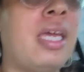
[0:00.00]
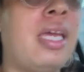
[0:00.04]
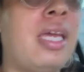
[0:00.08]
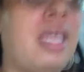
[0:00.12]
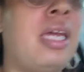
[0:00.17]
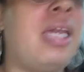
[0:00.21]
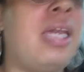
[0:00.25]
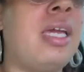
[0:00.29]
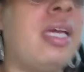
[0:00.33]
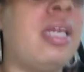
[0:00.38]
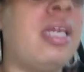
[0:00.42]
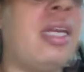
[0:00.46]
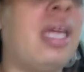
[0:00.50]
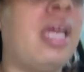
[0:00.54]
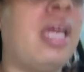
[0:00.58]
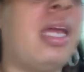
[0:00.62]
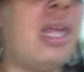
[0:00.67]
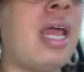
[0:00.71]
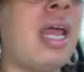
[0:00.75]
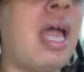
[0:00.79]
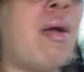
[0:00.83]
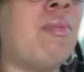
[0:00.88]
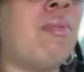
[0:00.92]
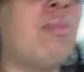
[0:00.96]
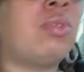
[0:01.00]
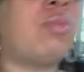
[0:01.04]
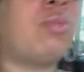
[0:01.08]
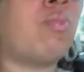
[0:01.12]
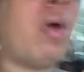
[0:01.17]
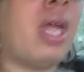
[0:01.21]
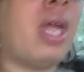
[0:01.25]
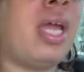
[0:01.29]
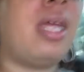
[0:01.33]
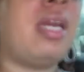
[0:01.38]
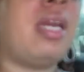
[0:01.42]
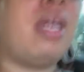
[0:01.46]
in and I was
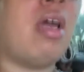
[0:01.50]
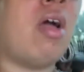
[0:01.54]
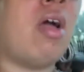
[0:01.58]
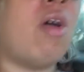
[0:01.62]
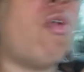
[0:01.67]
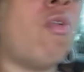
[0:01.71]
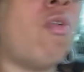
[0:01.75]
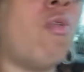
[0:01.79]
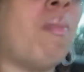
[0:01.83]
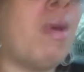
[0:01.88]
waiting on